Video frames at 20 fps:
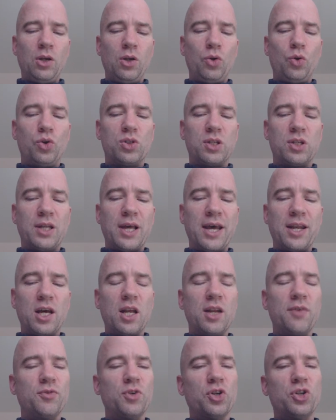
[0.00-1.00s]
You slide
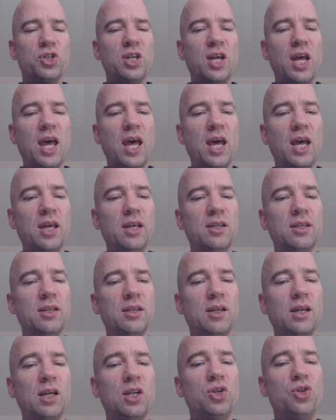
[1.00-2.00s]
out of your chair
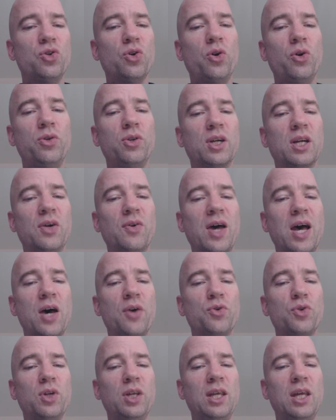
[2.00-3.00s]
and join the
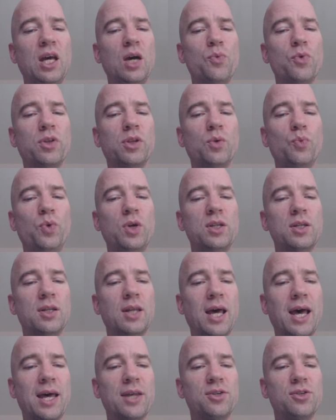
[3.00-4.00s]
crowd to hear what the wizard
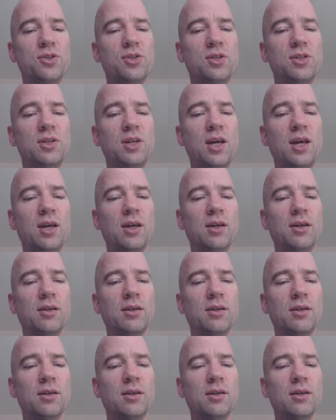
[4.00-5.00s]
has to say.
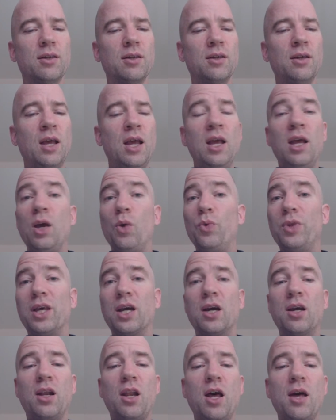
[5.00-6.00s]
With a
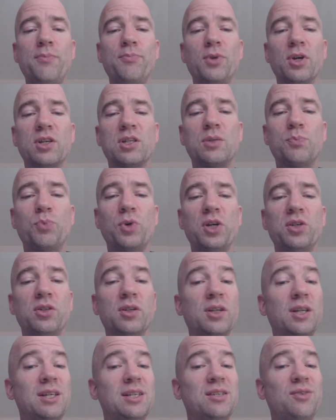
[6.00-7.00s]
glum
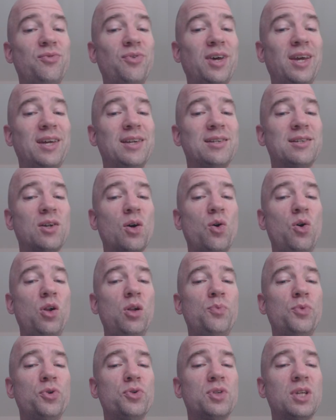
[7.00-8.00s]
expression, his face
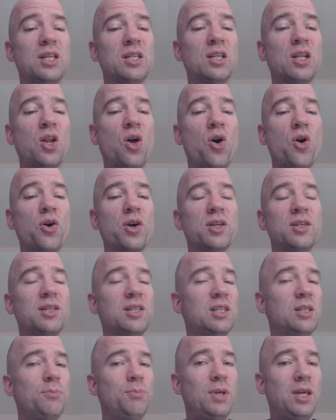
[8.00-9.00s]
almost as long as
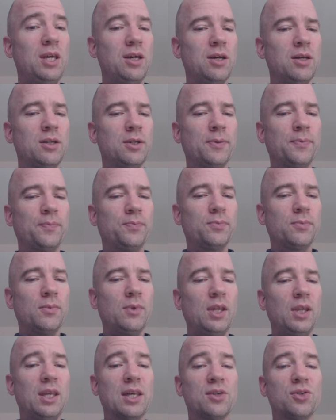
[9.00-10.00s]
his beard,
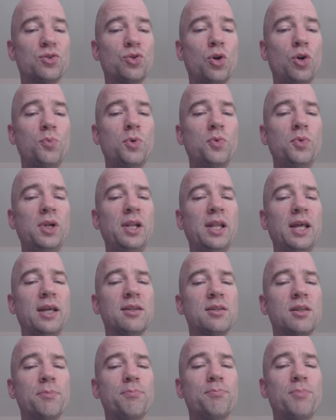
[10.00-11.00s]
Asromo
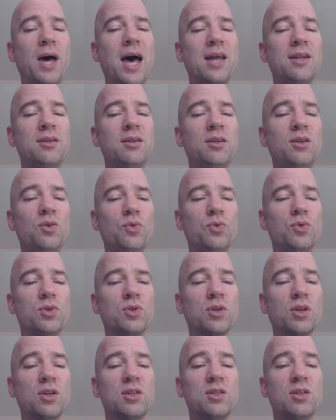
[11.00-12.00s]
relates the bad news
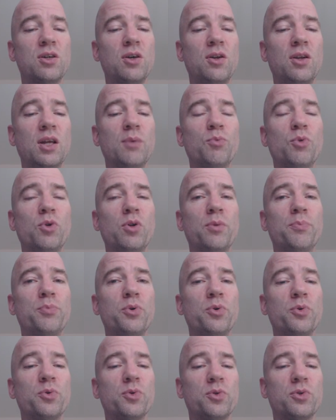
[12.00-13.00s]
concerning
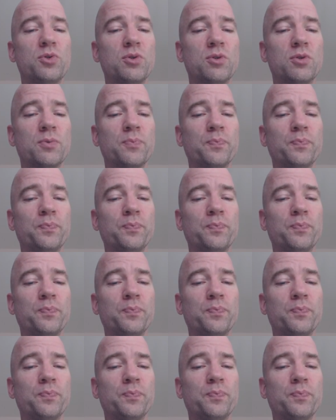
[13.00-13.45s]
Mulbordus.